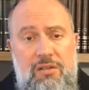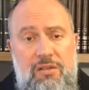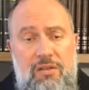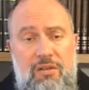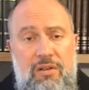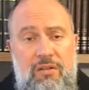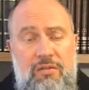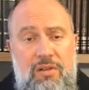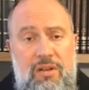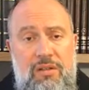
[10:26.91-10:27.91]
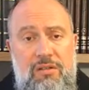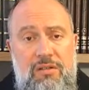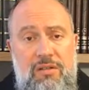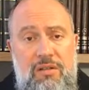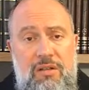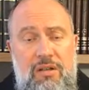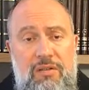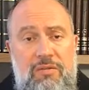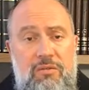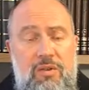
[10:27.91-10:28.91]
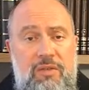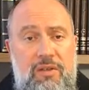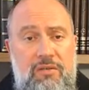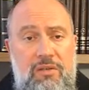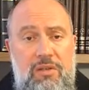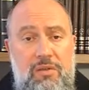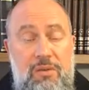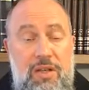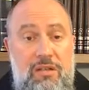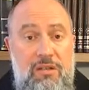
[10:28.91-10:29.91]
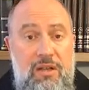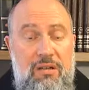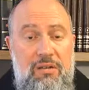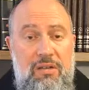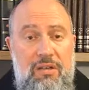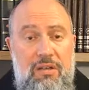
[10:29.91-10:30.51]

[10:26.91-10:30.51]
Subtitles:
certainly over the last 1,200 years without a doubt,